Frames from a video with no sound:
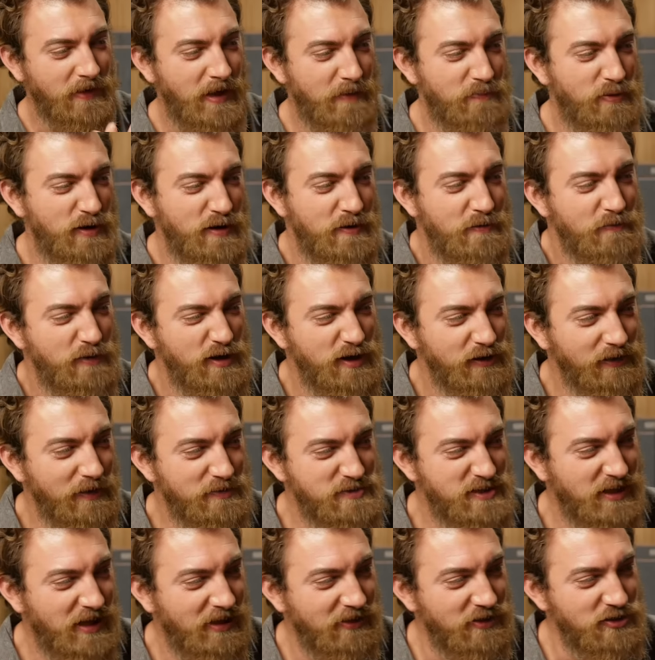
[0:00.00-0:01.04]
Yeah, put, put your
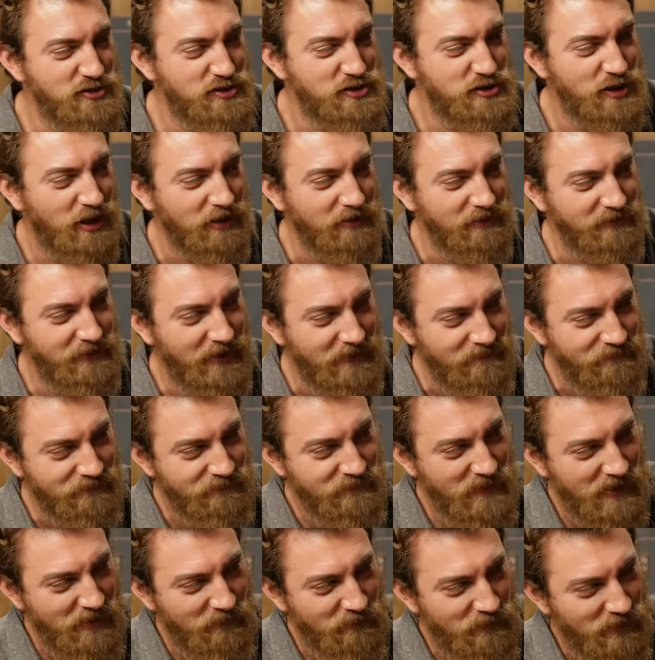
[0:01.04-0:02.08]
lips together and suck. Like,
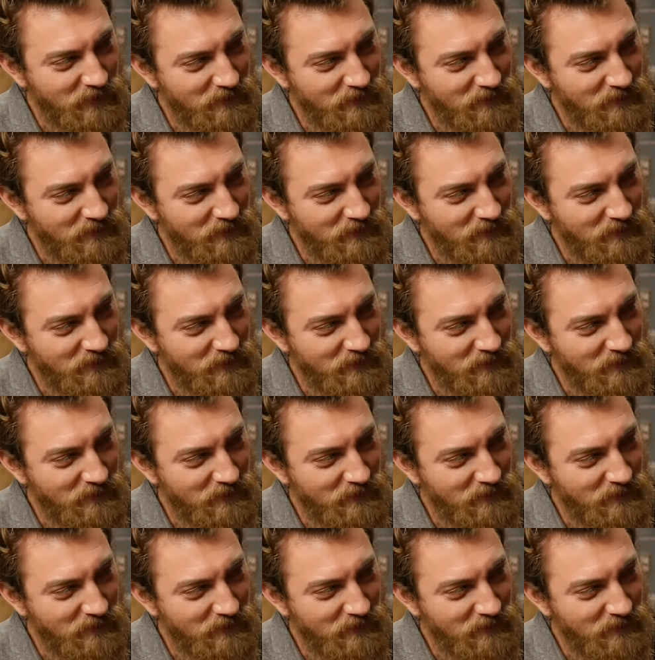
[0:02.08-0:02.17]
make them.